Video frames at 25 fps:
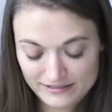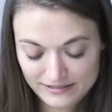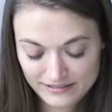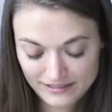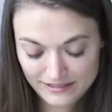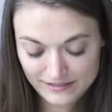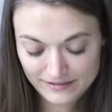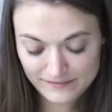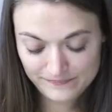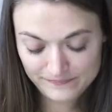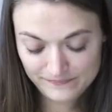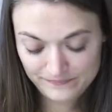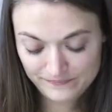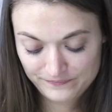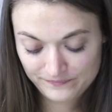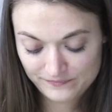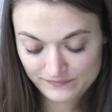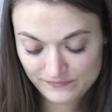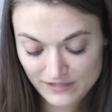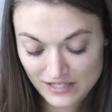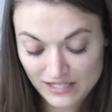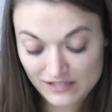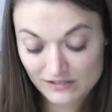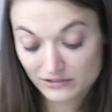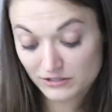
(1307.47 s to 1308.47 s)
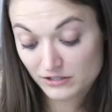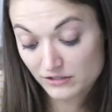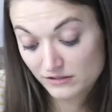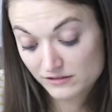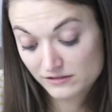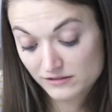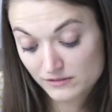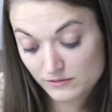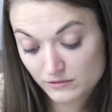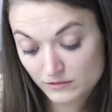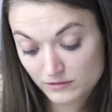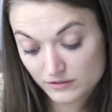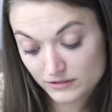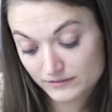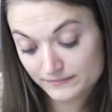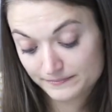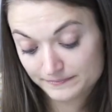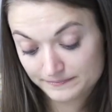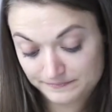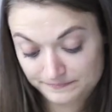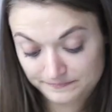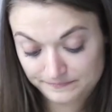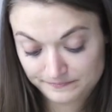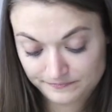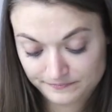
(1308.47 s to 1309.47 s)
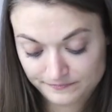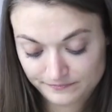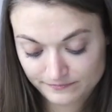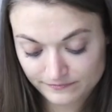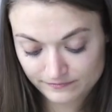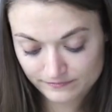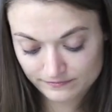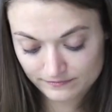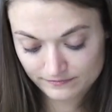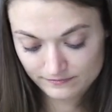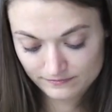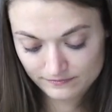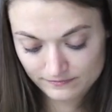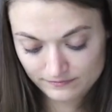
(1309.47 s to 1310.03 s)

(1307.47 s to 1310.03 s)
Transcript: Um, it Which looks. if you cool. had a lot of water on them,